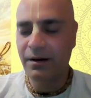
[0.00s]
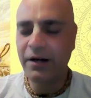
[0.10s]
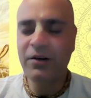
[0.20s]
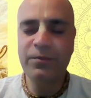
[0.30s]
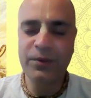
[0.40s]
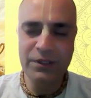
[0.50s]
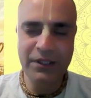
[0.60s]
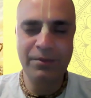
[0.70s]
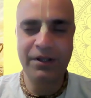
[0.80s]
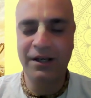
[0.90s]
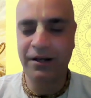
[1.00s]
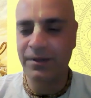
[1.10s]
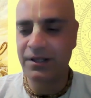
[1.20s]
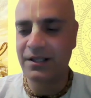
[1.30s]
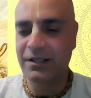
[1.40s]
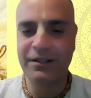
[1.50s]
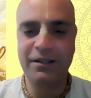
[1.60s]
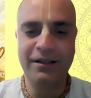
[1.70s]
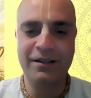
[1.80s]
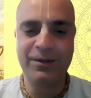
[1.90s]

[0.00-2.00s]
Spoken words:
try to post them in the comment section.